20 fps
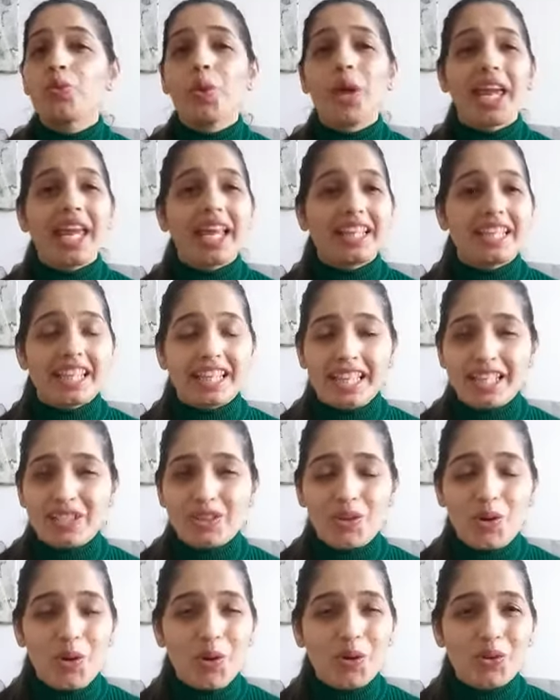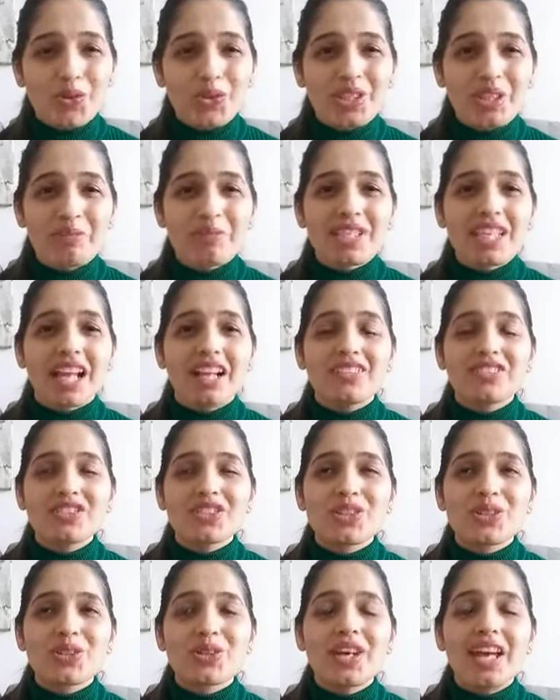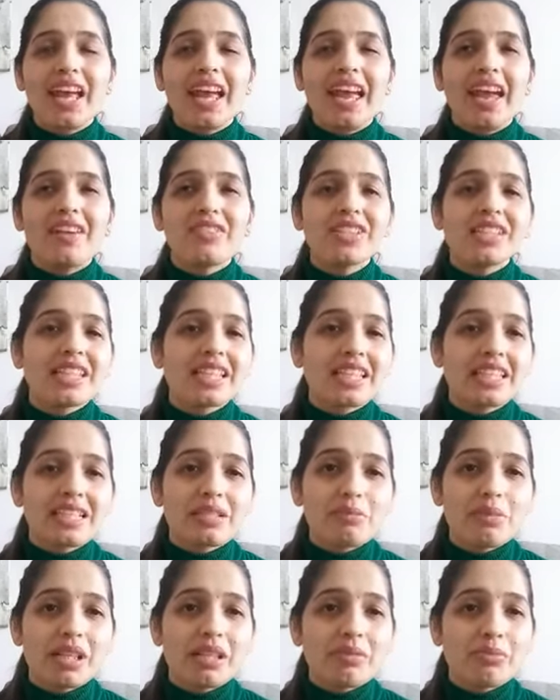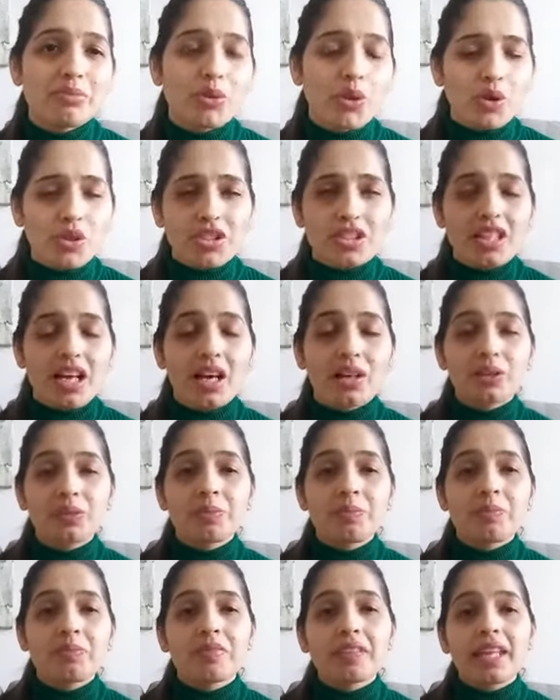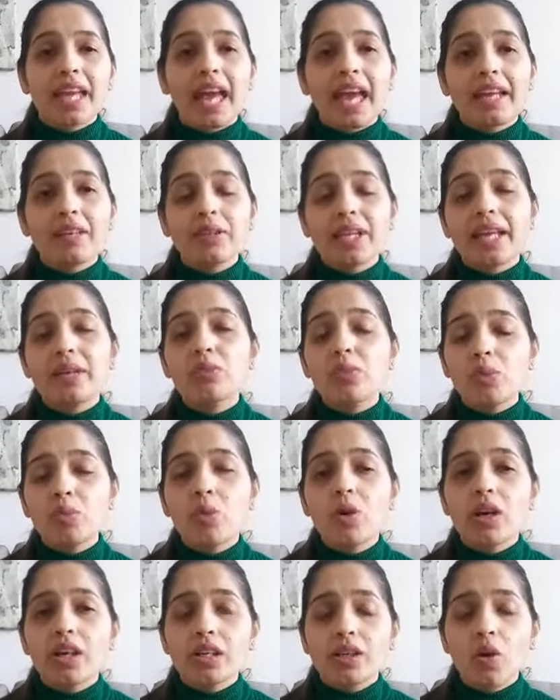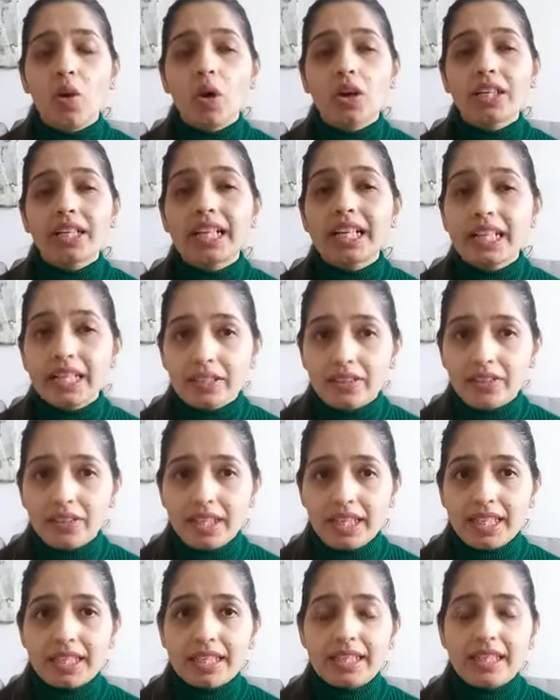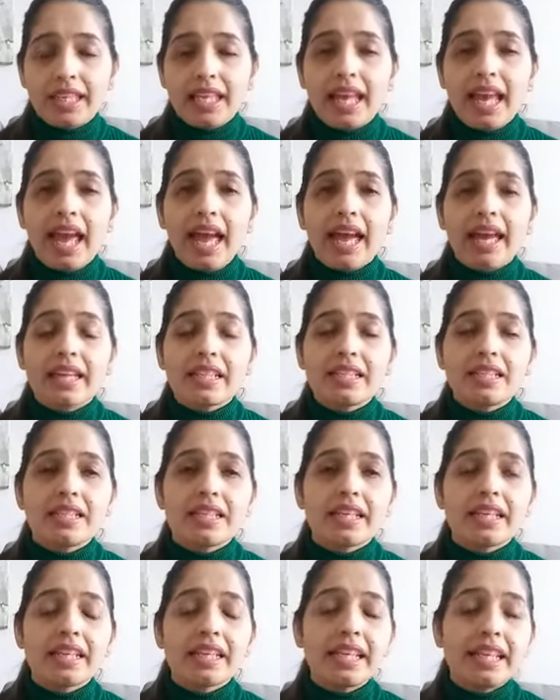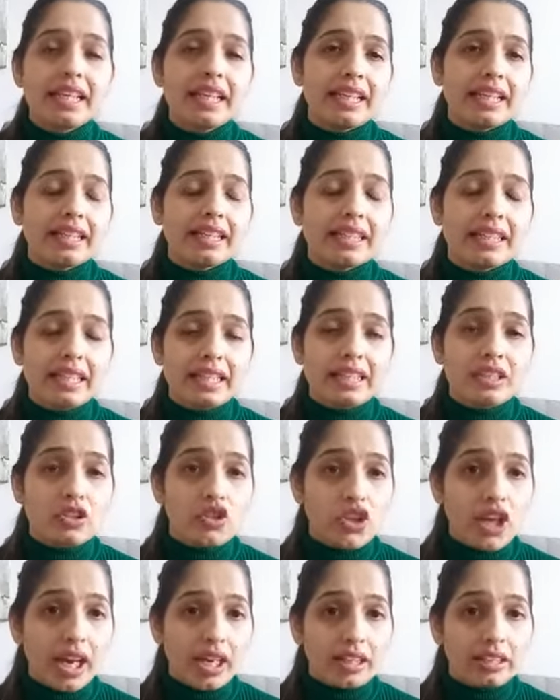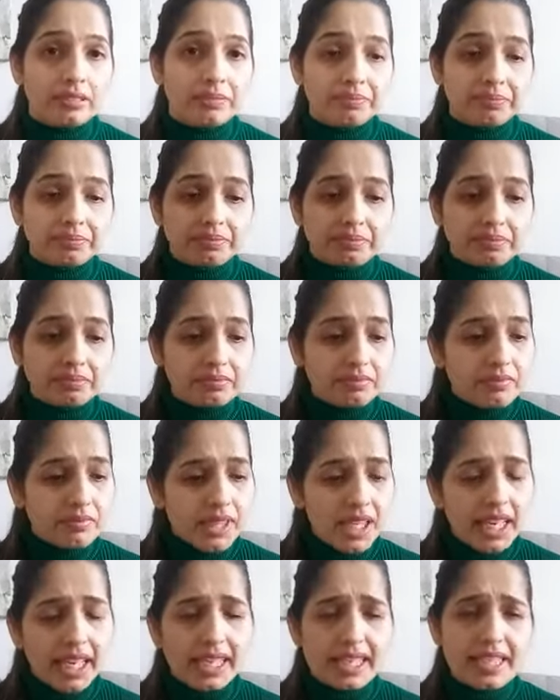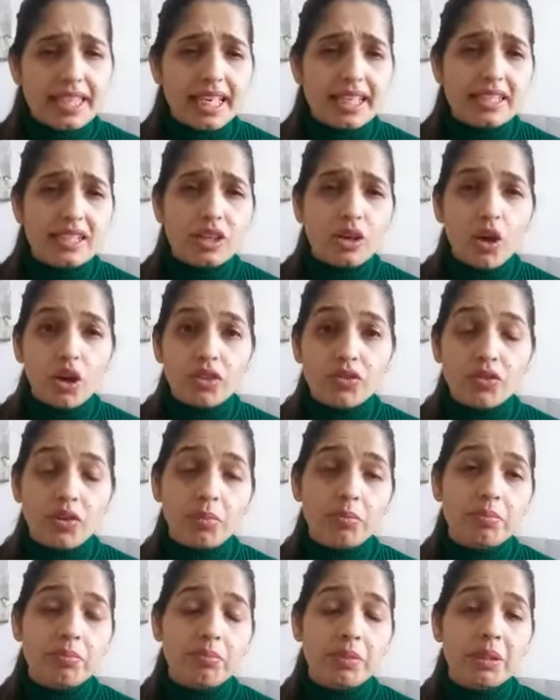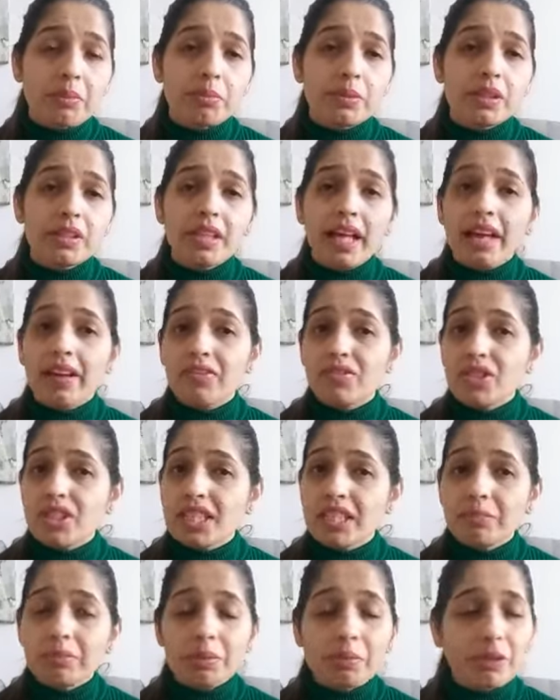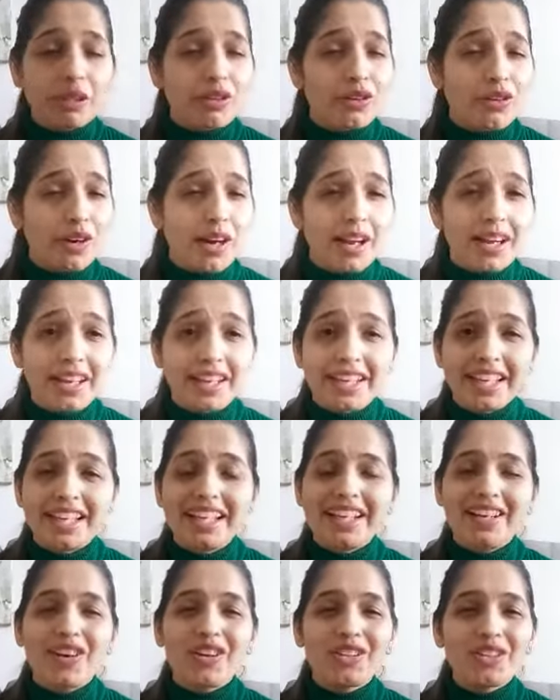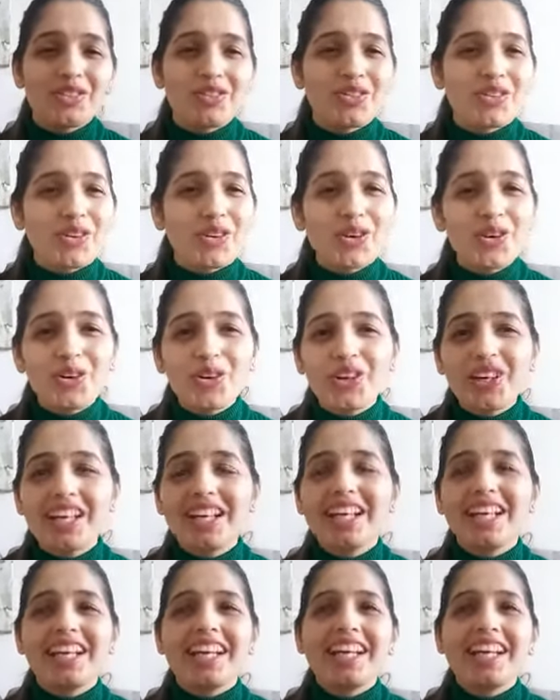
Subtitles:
way they can talk to themselves. So everything is being brought down, and then we work on clearing and healing the inner child. It takes a lot from people. I have seen people crying on the floor,